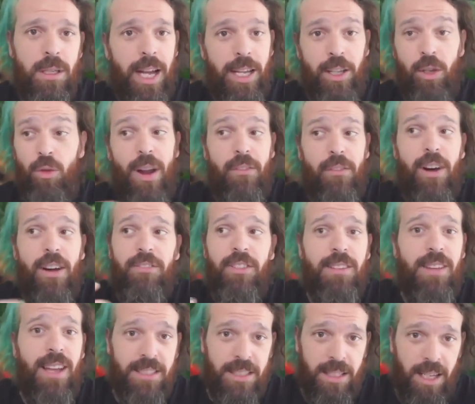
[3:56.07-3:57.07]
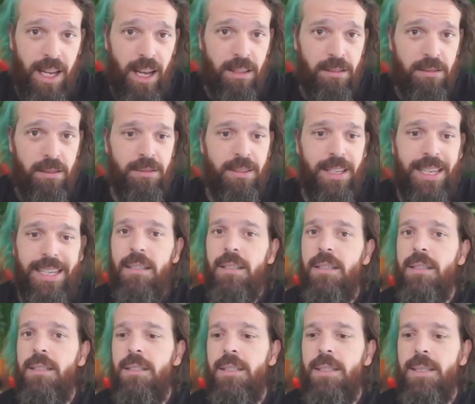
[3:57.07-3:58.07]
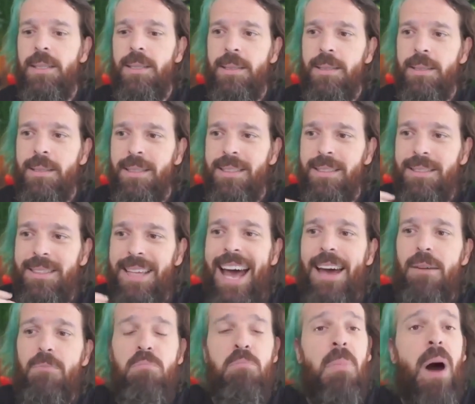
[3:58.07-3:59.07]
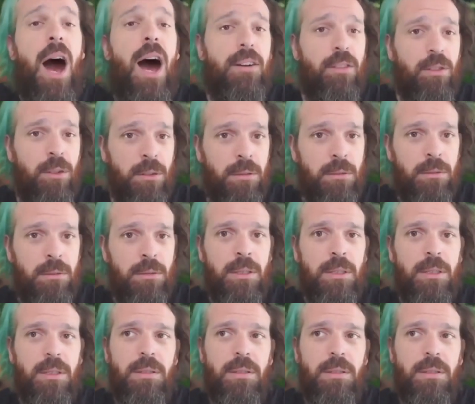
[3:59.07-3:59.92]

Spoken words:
And you never have to test again. Like, that model